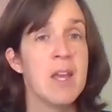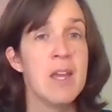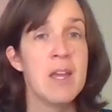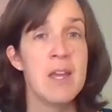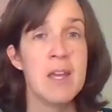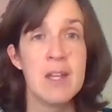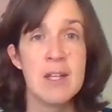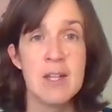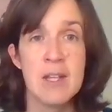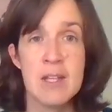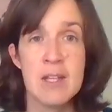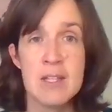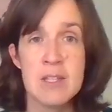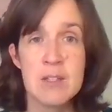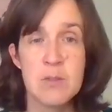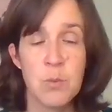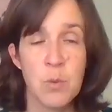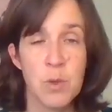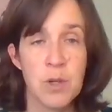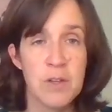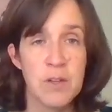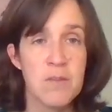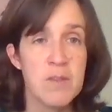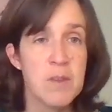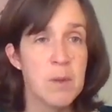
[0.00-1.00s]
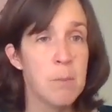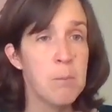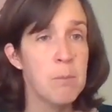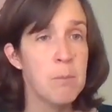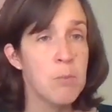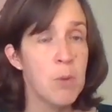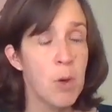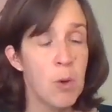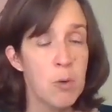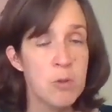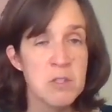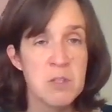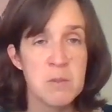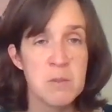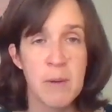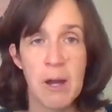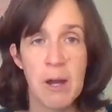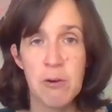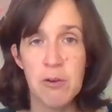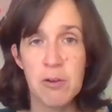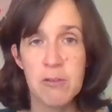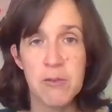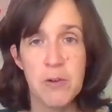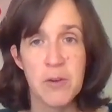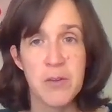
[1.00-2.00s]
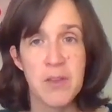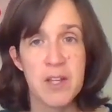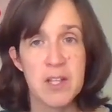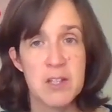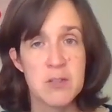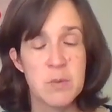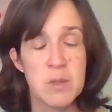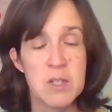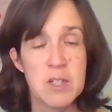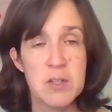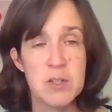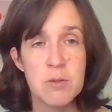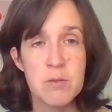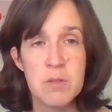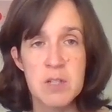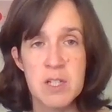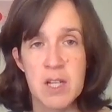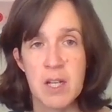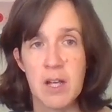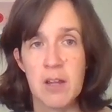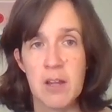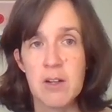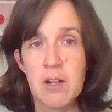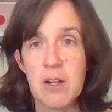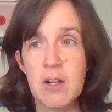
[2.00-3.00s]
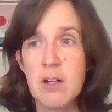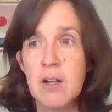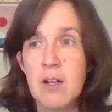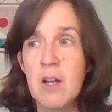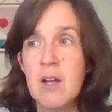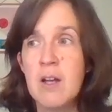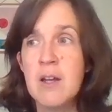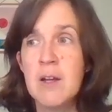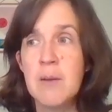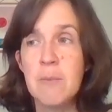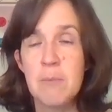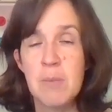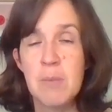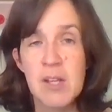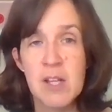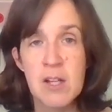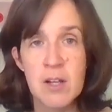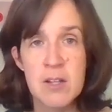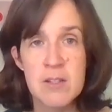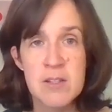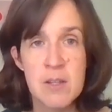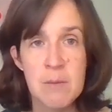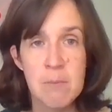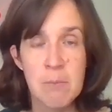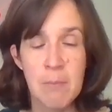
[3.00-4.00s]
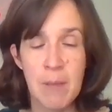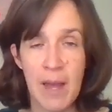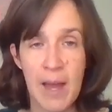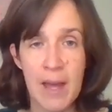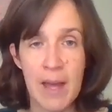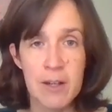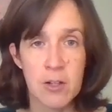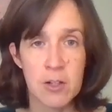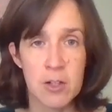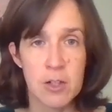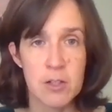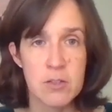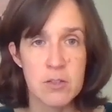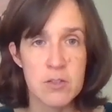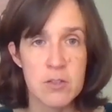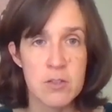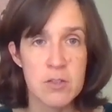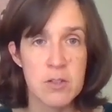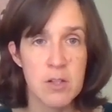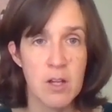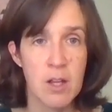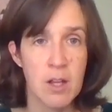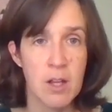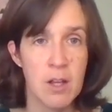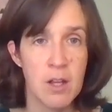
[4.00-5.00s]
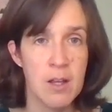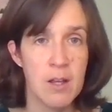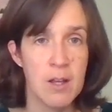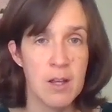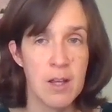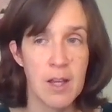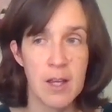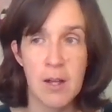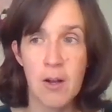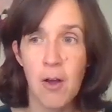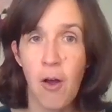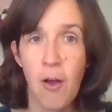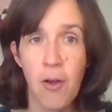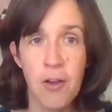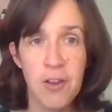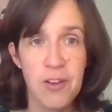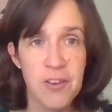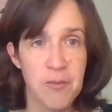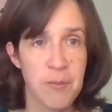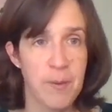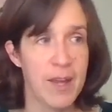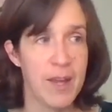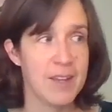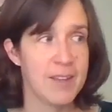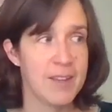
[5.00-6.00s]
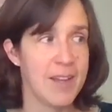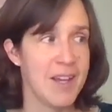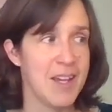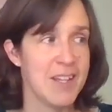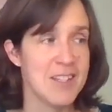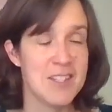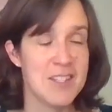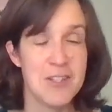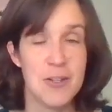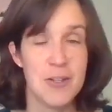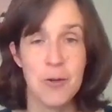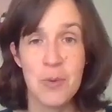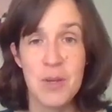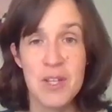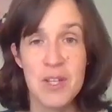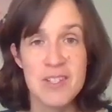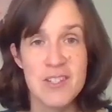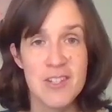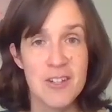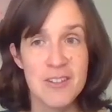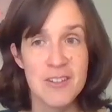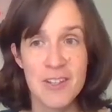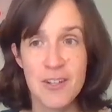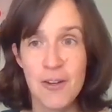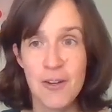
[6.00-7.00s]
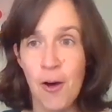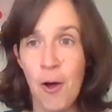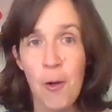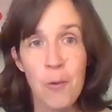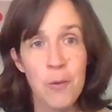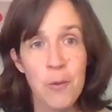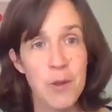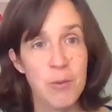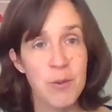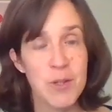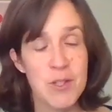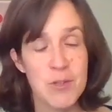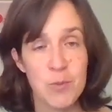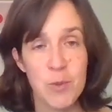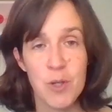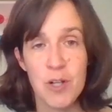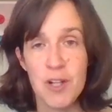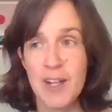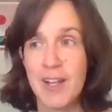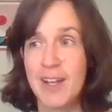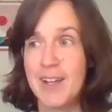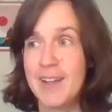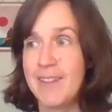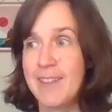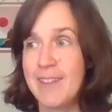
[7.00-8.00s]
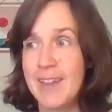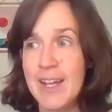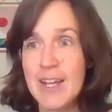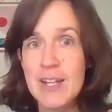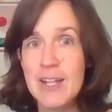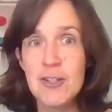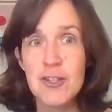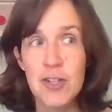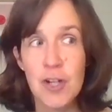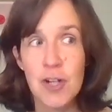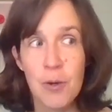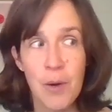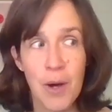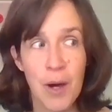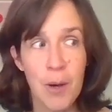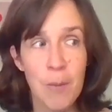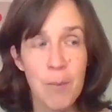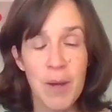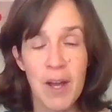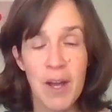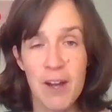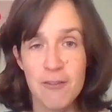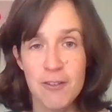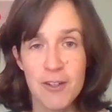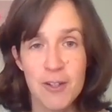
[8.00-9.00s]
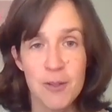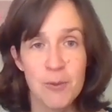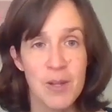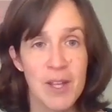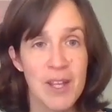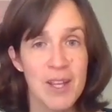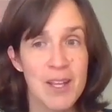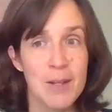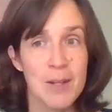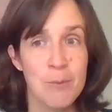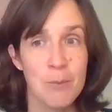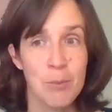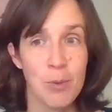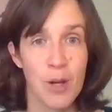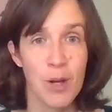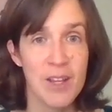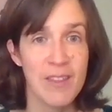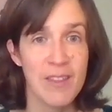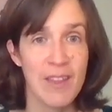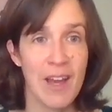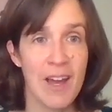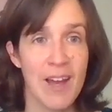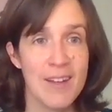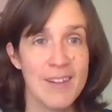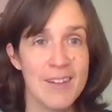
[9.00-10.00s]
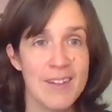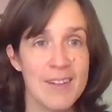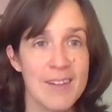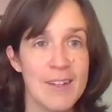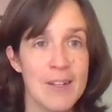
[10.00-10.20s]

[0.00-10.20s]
It is one of the most powerful things we do together because it matters. And all of my clients know we start the call with what's working. They show up every week and bring that.